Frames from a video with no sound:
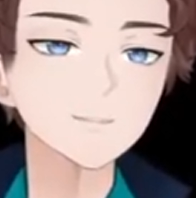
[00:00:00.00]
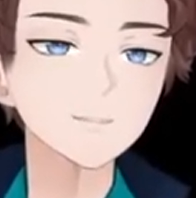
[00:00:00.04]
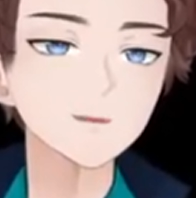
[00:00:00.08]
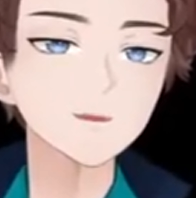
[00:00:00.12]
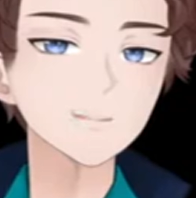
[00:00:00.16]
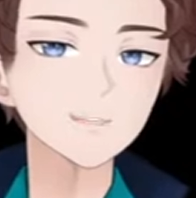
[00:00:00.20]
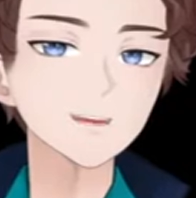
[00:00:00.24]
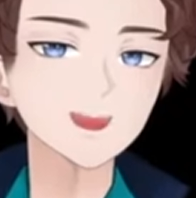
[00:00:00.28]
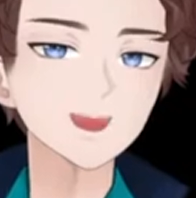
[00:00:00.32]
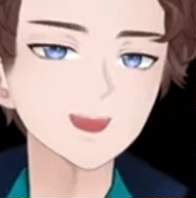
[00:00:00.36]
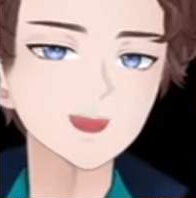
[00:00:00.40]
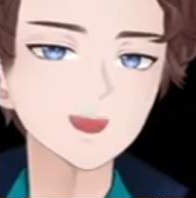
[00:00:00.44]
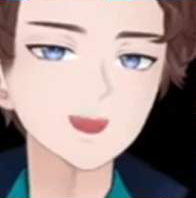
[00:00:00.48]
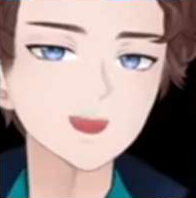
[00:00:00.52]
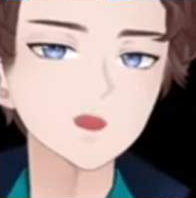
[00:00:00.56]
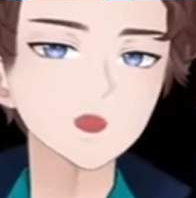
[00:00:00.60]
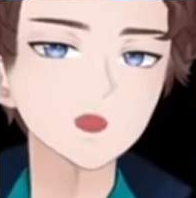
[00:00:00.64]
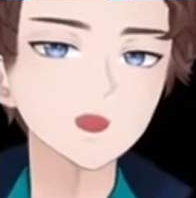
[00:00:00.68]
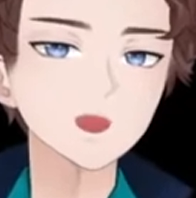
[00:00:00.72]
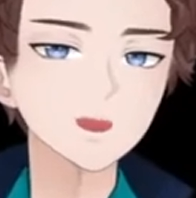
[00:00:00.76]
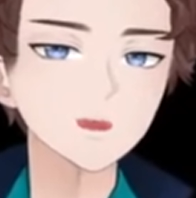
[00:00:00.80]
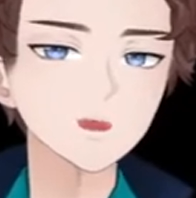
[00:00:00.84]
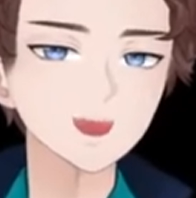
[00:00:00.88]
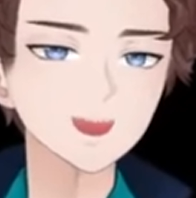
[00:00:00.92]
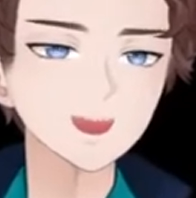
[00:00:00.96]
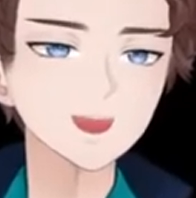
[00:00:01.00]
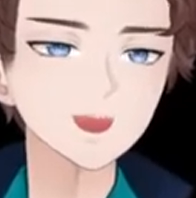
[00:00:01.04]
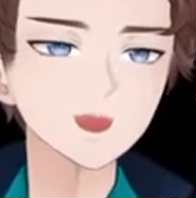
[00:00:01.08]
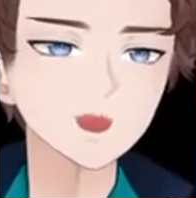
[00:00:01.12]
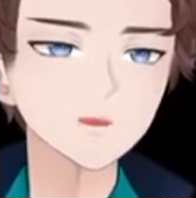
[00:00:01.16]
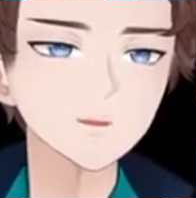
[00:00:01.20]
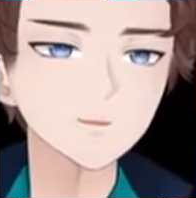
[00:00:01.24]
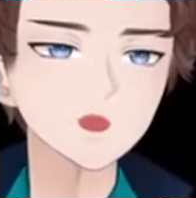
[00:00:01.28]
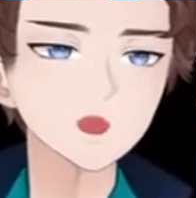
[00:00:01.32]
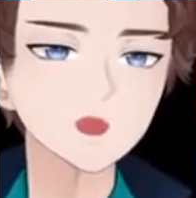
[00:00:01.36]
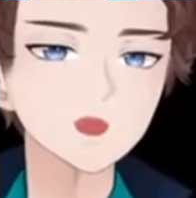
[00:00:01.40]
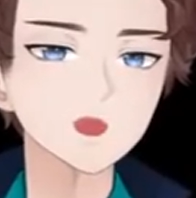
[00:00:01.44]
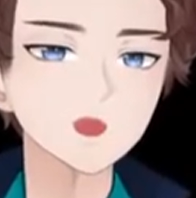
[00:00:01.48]
He's a big guy
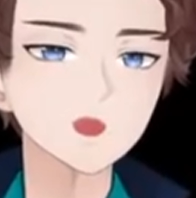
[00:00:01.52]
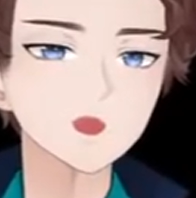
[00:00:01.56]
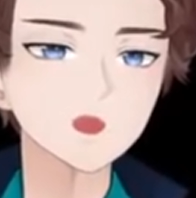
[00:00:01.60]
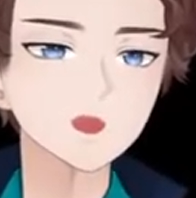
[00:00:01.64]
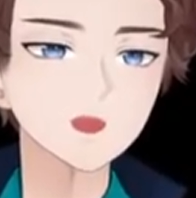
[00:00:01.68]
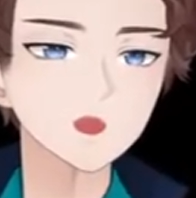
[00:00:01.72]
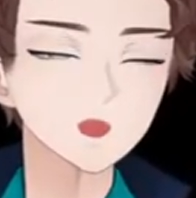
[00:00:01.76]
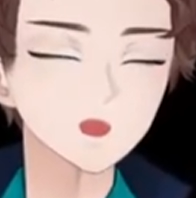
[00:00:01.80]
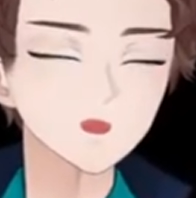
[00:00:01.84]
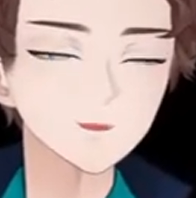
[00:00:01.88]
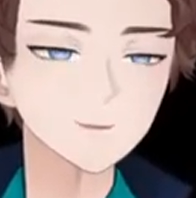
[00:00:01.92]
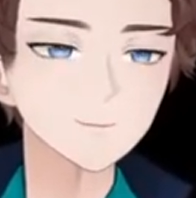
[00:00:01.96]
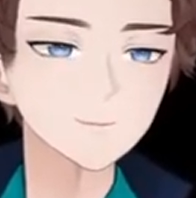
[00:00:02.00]
for you.